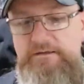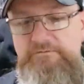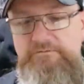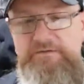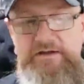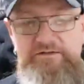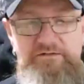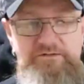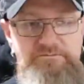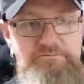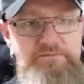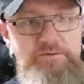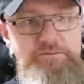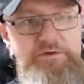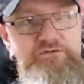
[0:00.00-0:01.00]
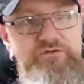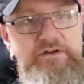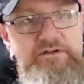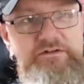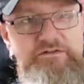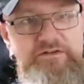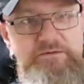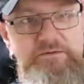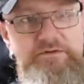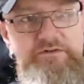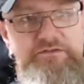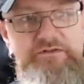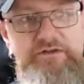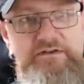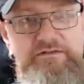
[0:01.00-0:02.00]
In fact, I'll be intrigued to see what
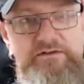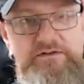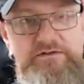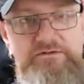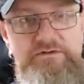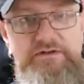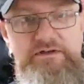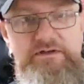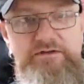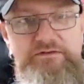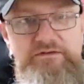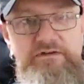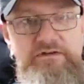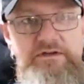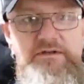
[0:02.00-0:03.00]
this tastes like on cask.